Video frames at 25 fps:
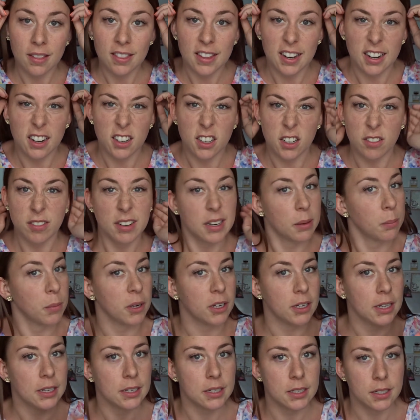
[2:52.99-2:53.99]
then I don't really
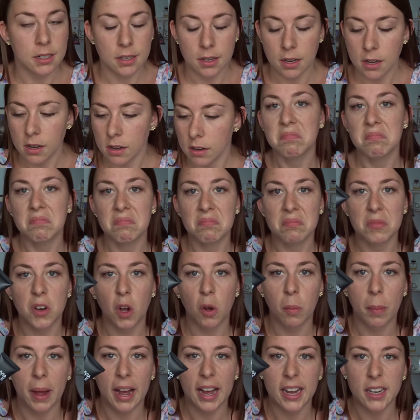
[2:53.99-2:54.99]
mind.
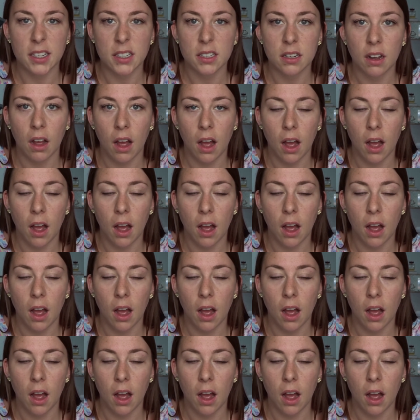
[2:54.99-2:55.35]
Not bad.